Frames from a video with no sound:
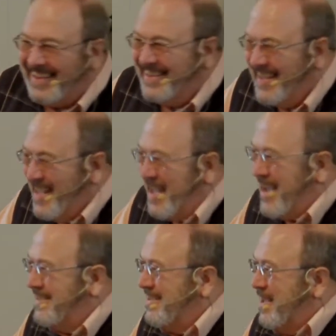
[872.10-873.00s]
And,
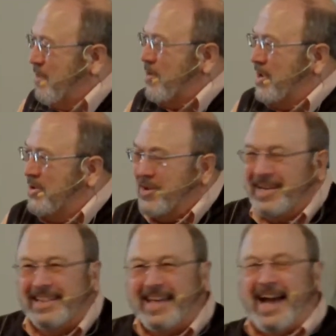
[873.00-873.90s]
and we
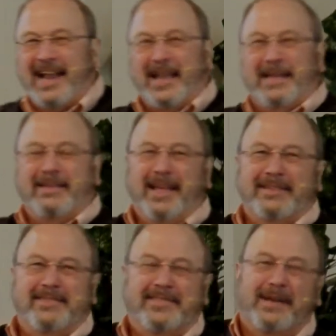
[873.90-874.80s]
look at that, and,
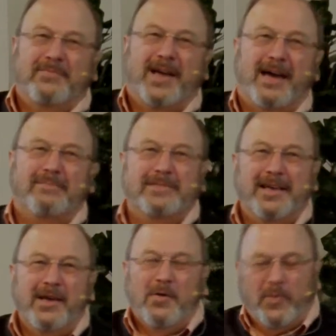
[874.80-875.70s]
and
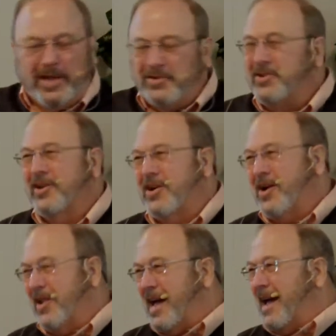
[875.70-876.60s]
sometimes we look at
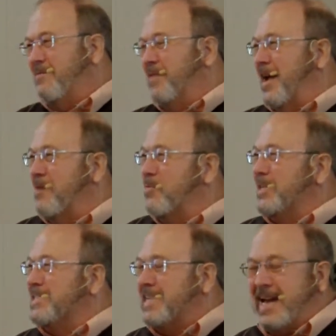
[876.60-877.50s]
our life and
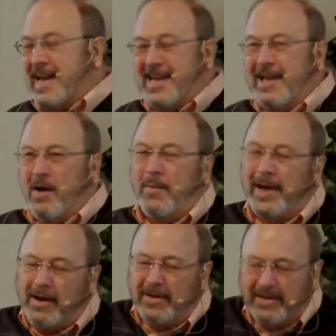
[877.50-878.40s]
we say,
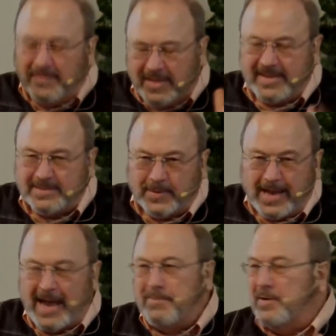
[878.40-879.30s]
well, if this
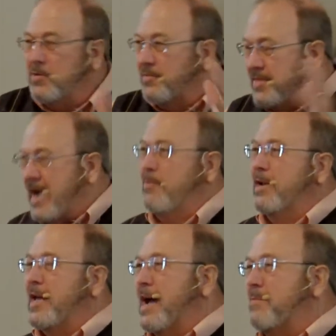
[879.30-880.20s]
would happen or if
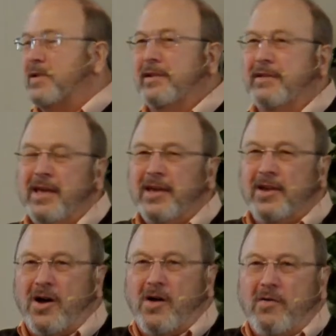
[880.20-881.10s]
that would happen, and
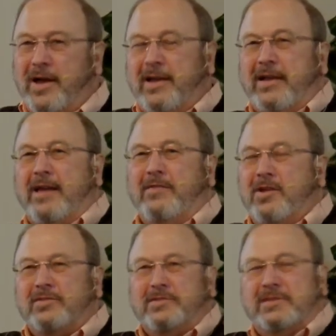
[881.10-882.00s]
you know, and,
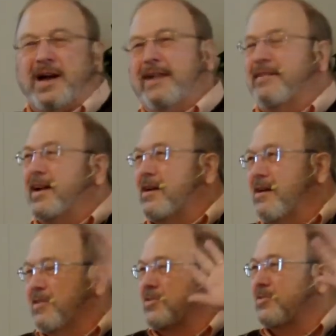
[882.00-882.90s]
and you know, it's kind of
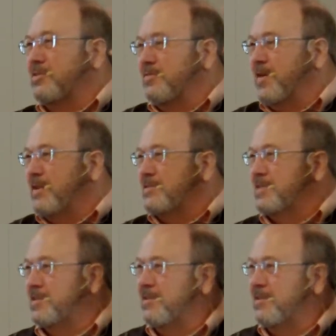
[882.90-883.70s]
like our little defense.